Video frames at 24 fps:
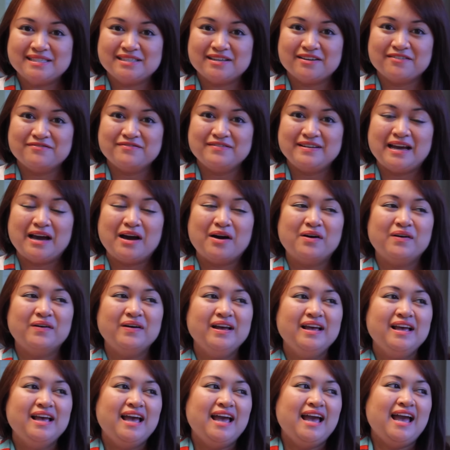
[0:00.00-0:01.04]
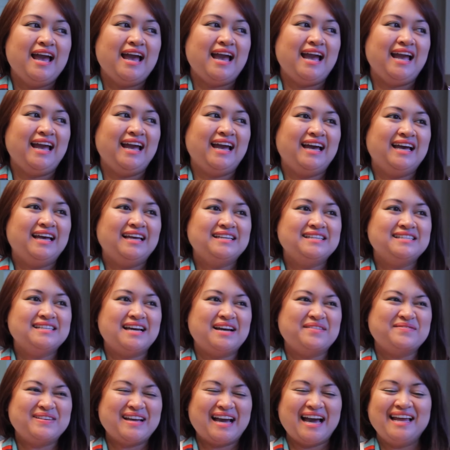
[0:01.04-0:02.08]
stuff now, and
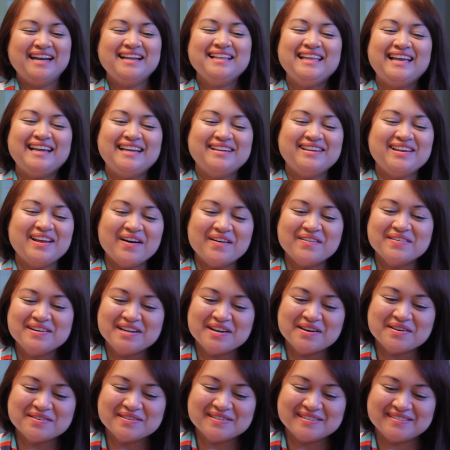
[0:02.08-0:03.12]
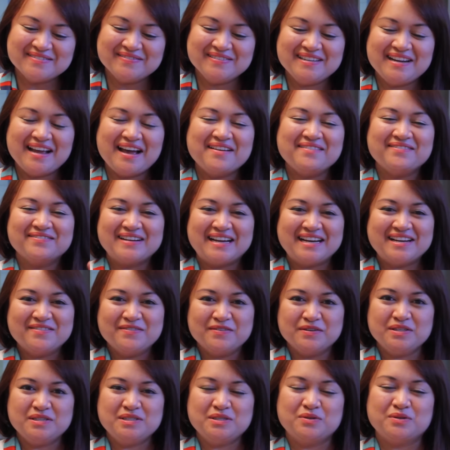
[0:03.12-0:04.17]
I'm kind of like, no, no, we're not ready
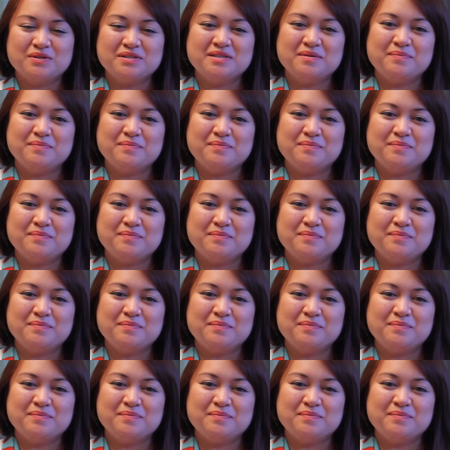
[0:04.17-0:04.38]
for the school